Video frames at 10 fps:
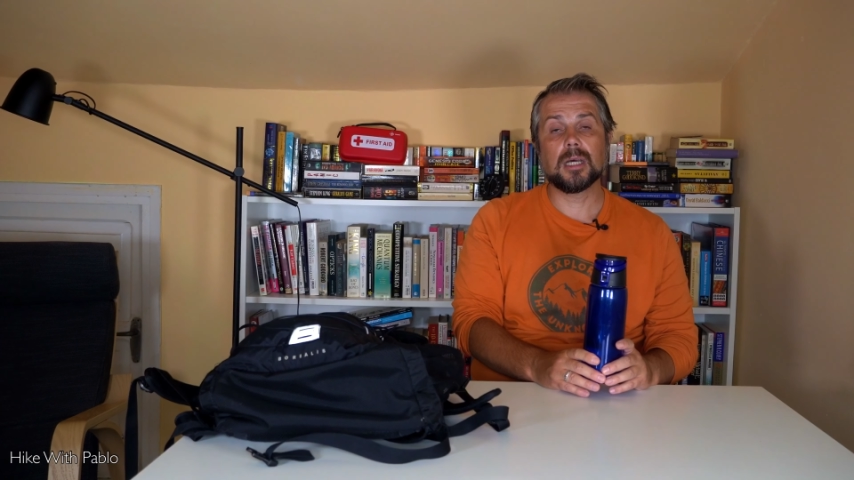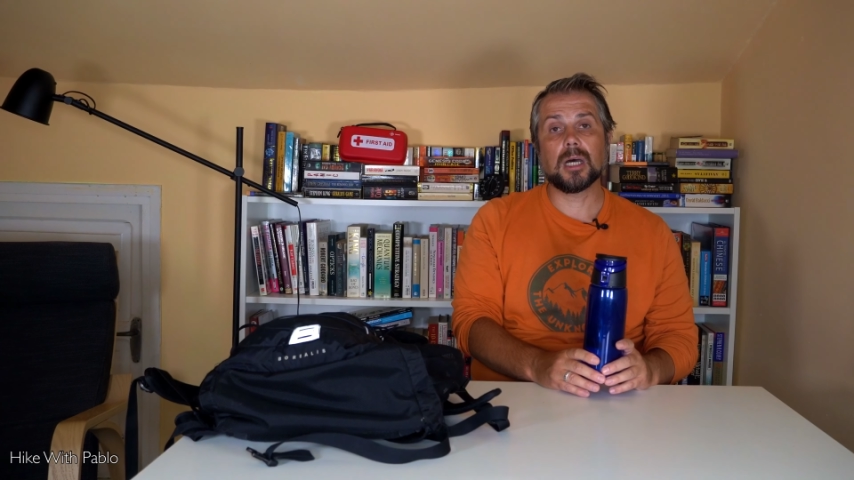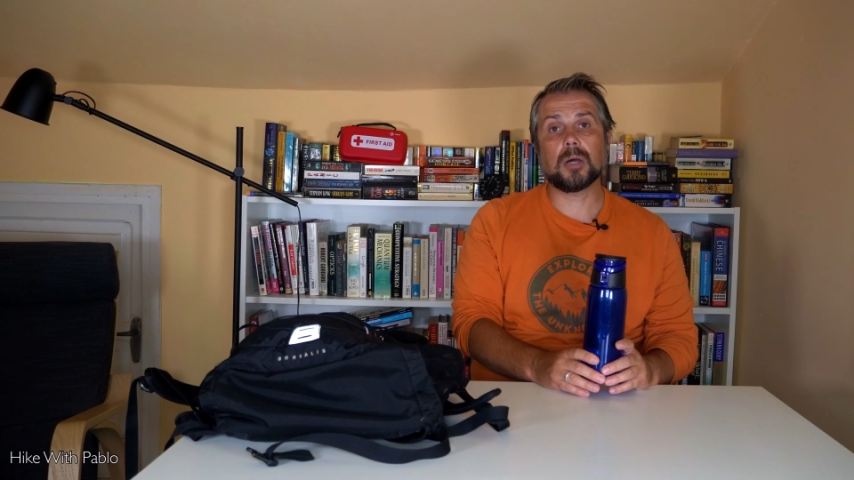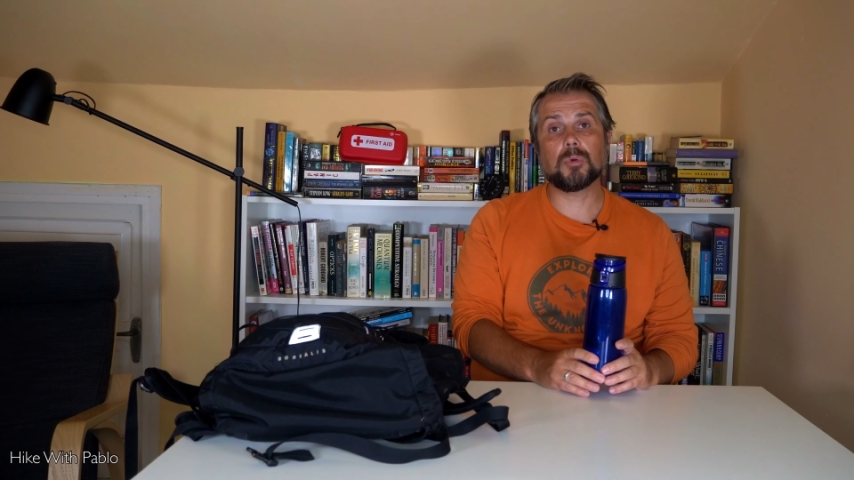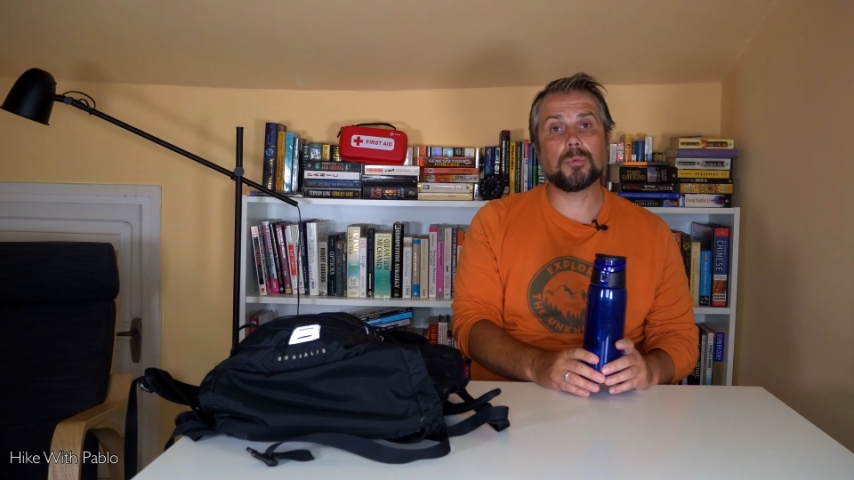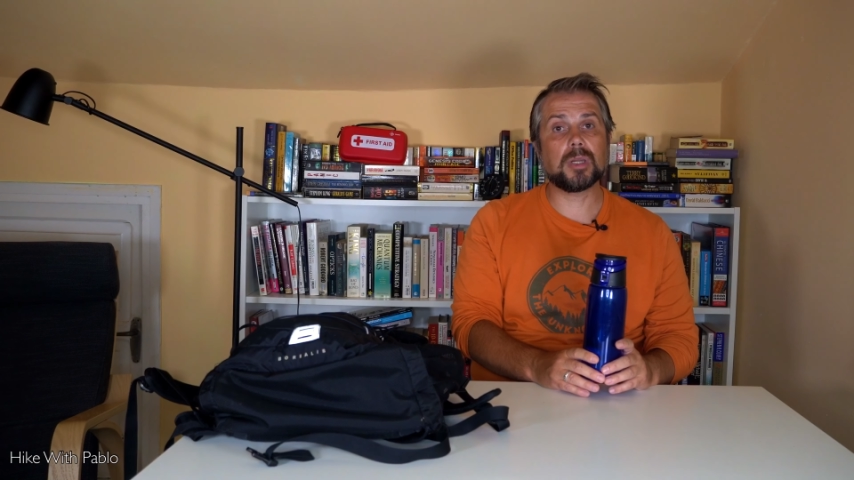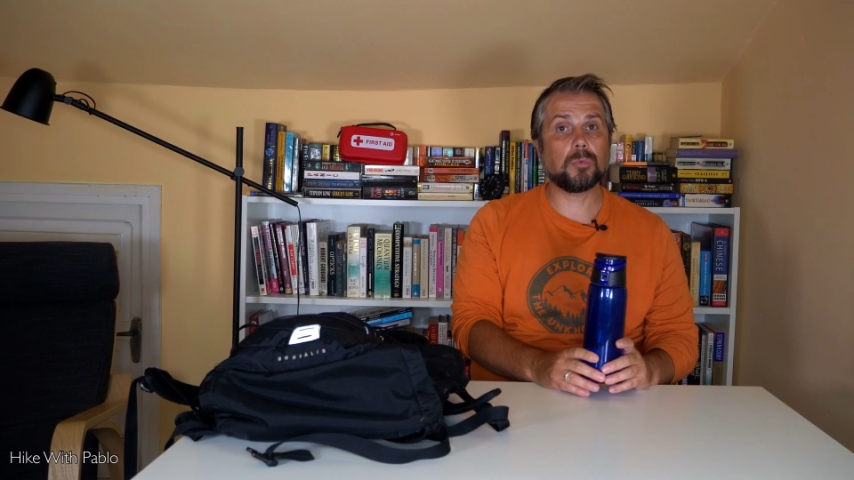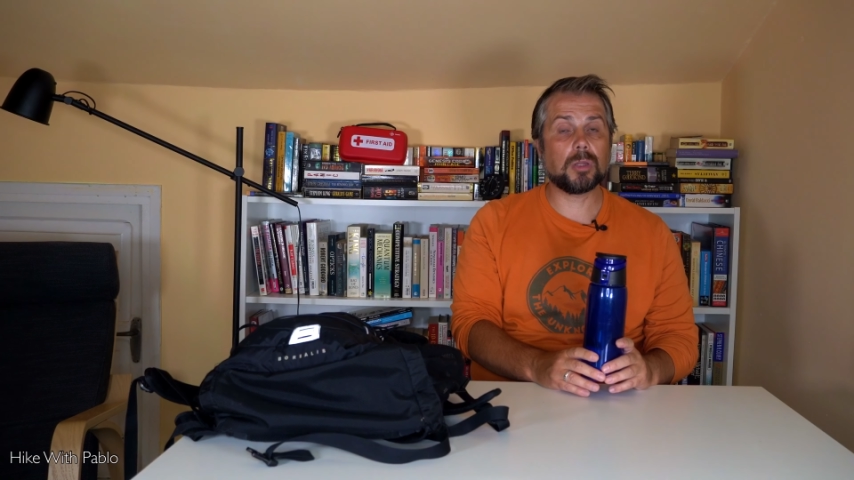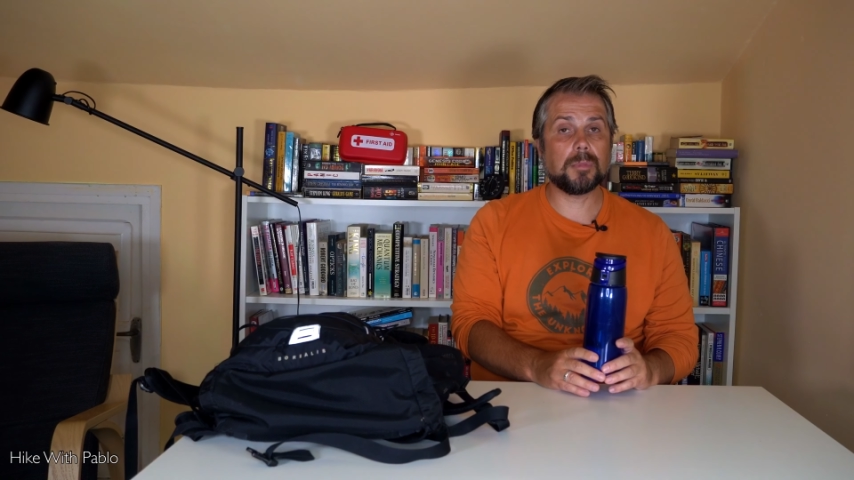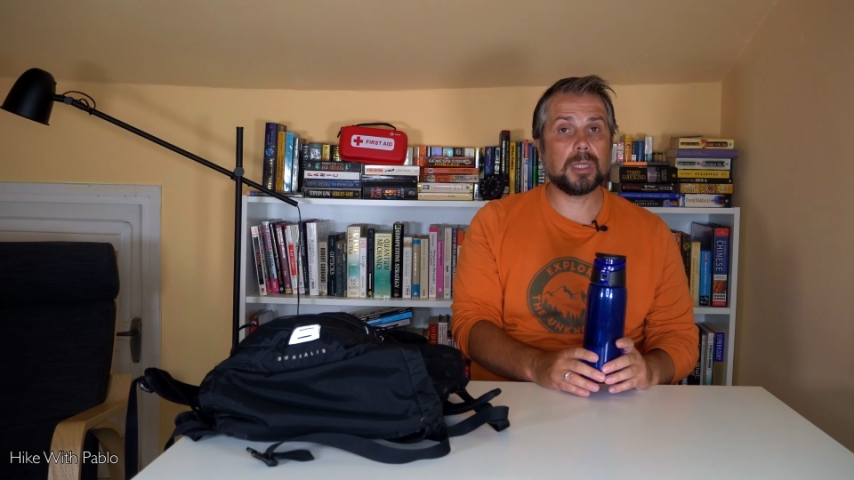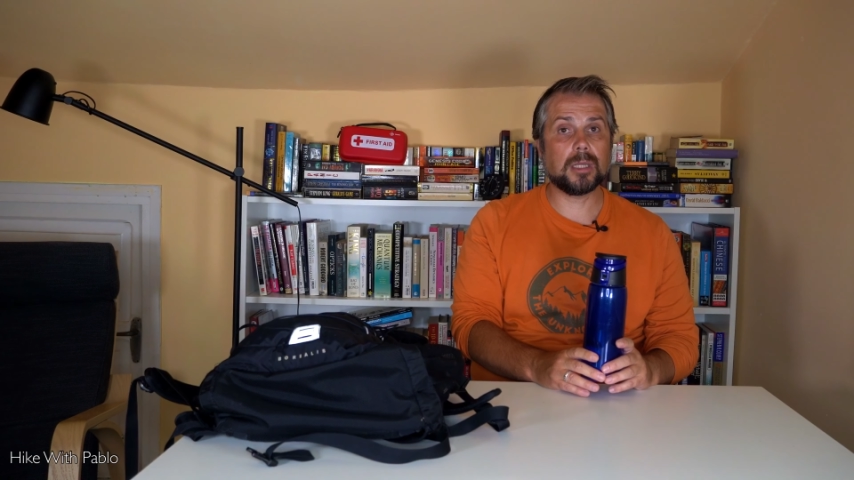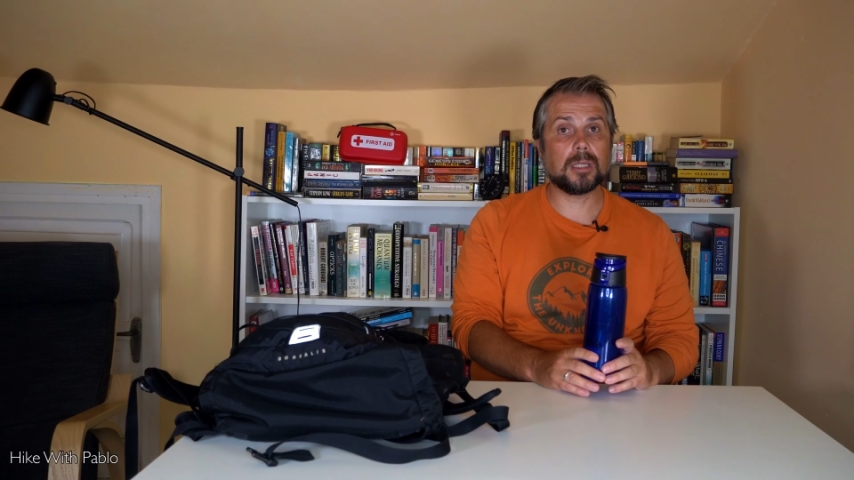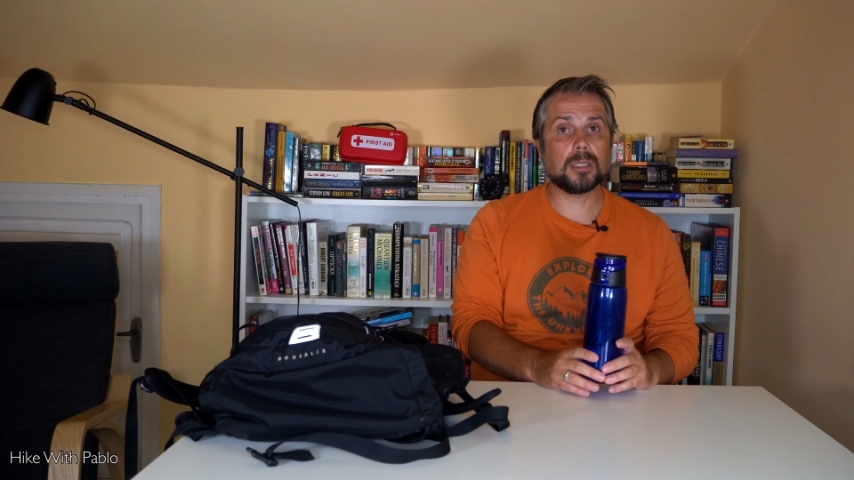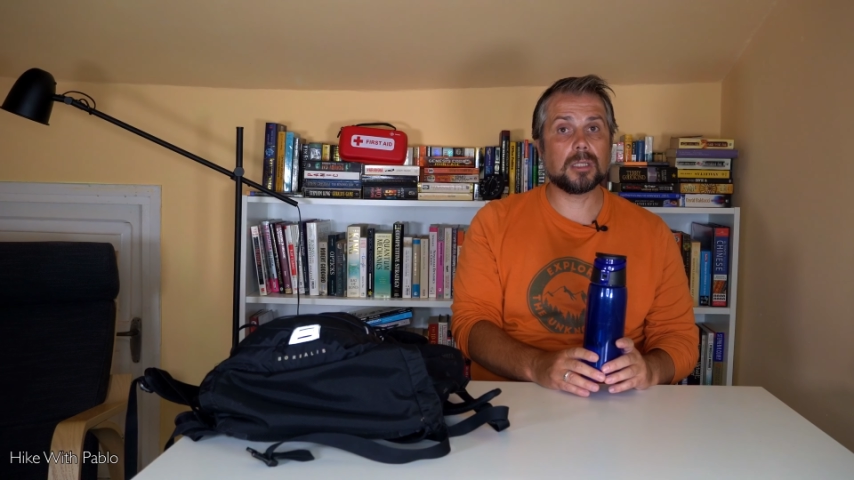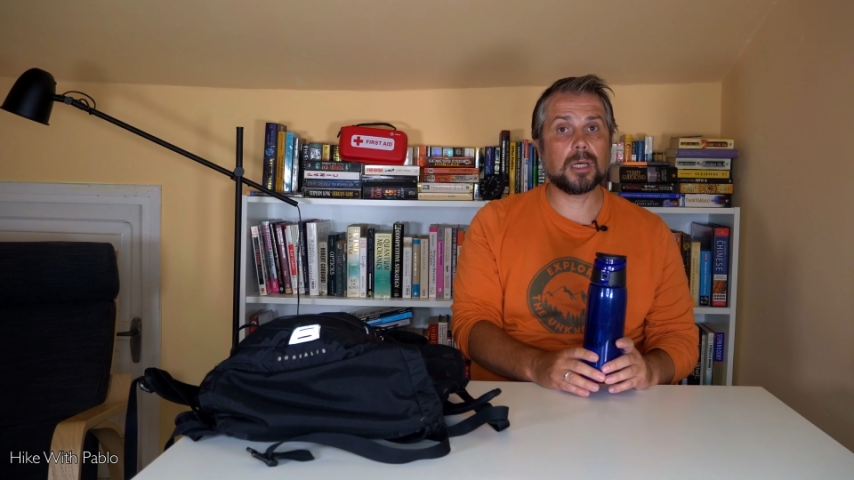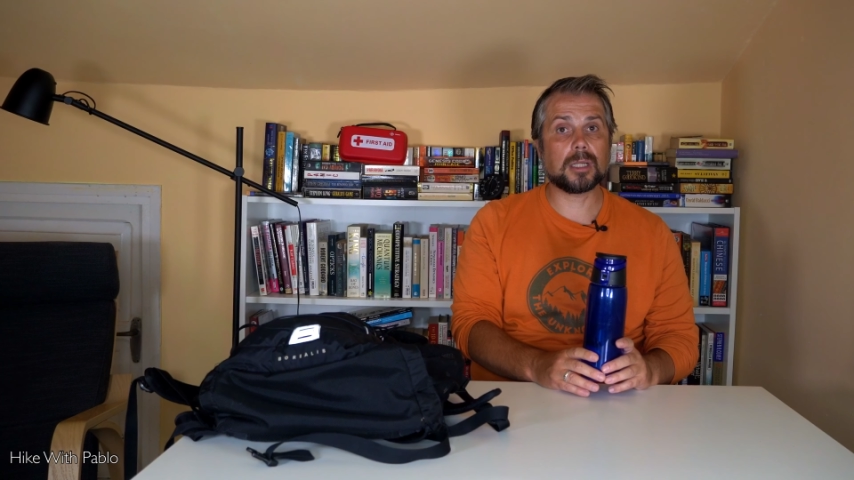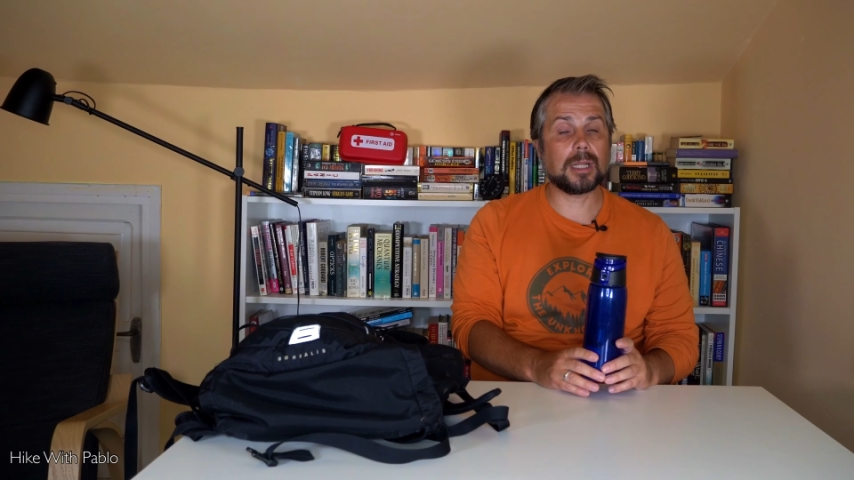I will bring with me at